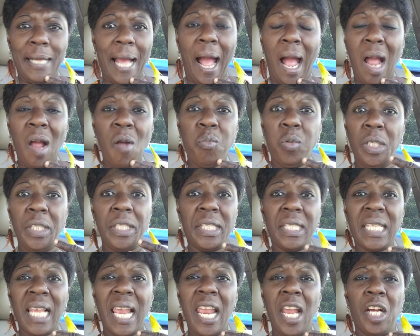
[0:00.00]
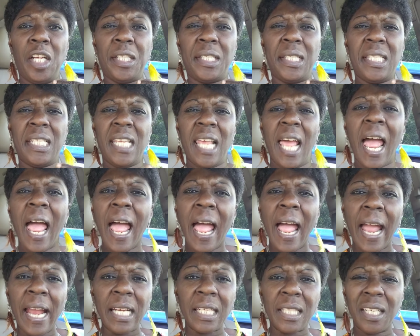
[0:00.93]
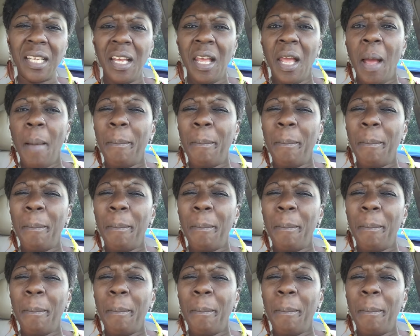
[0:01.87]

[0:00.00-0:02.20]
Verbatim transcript: I wouldn't say attacked,